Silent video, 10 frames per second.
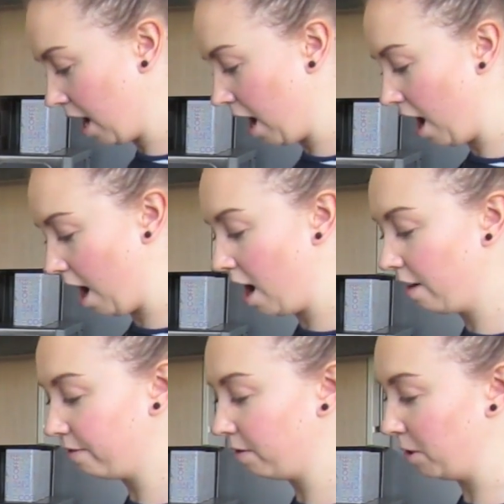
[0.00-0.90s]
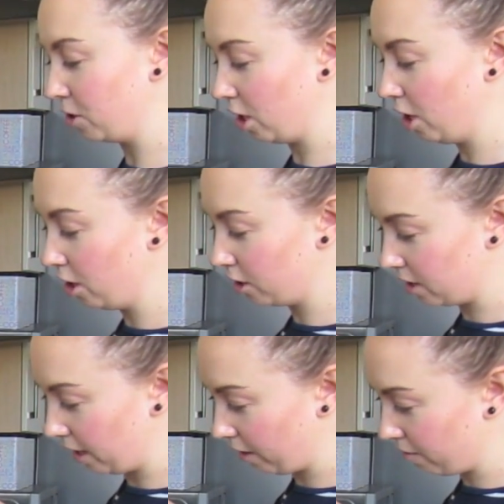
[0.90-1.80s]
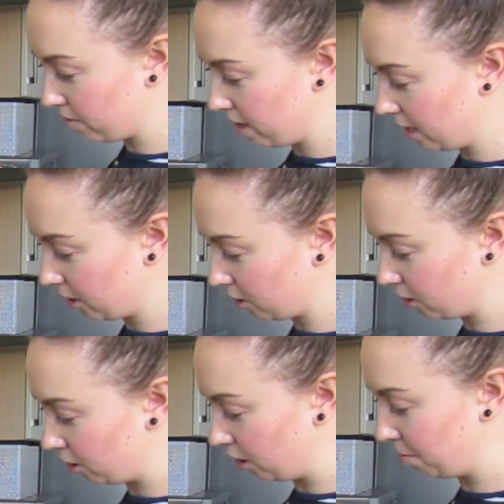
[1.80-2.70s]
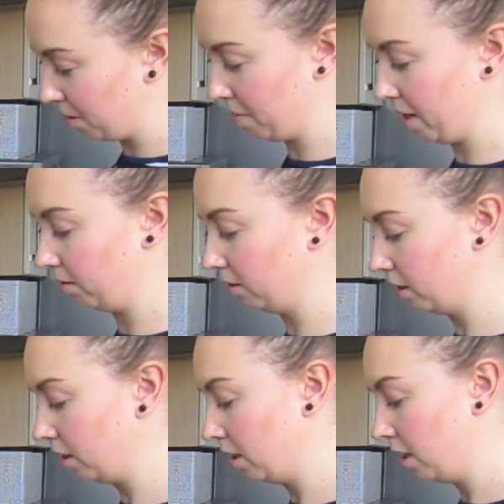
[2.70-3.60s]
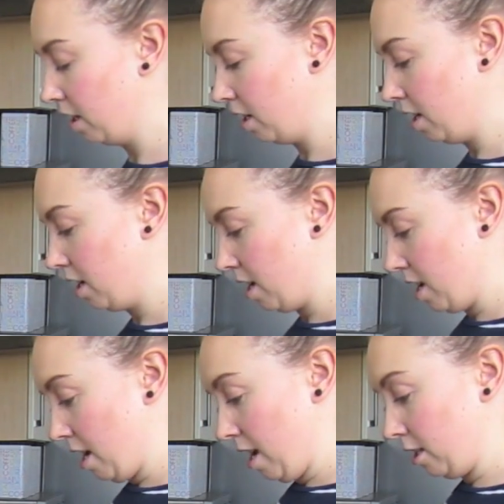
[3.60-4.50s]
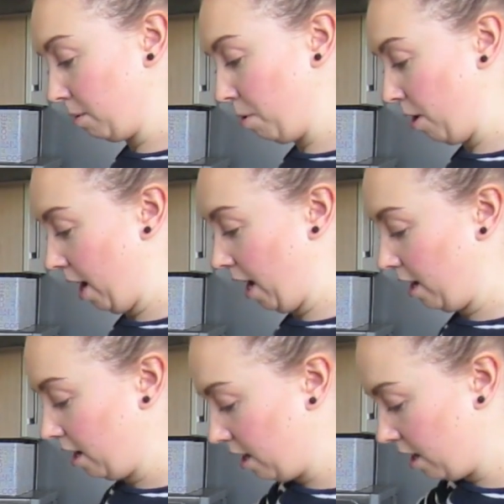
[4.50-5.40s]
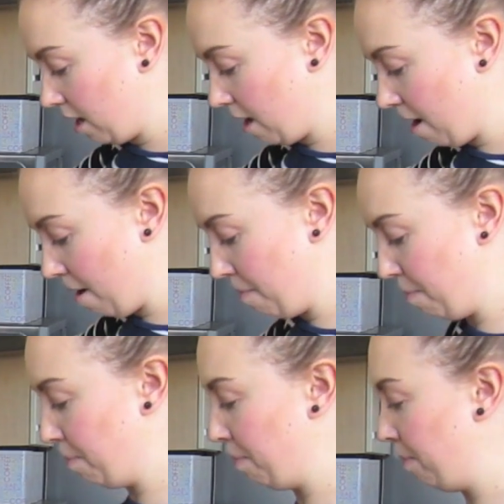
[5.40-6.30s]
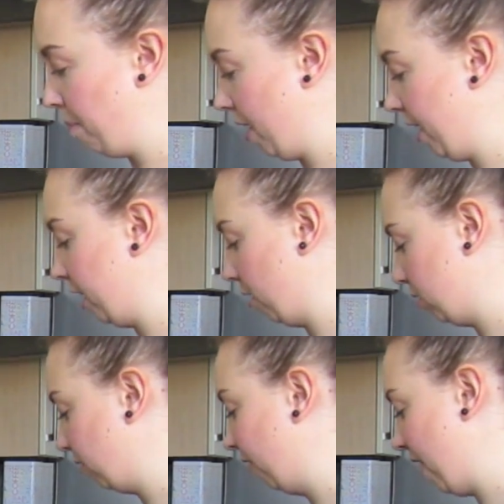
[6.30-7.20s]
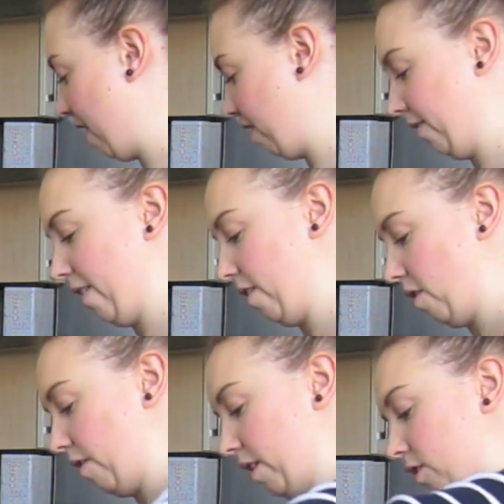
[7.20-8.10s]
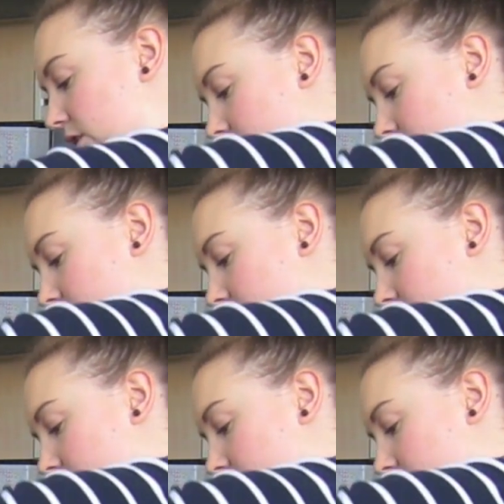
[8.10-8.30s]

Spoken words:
half, which looks like a really stupid amount to put in, but it goes very, very orange.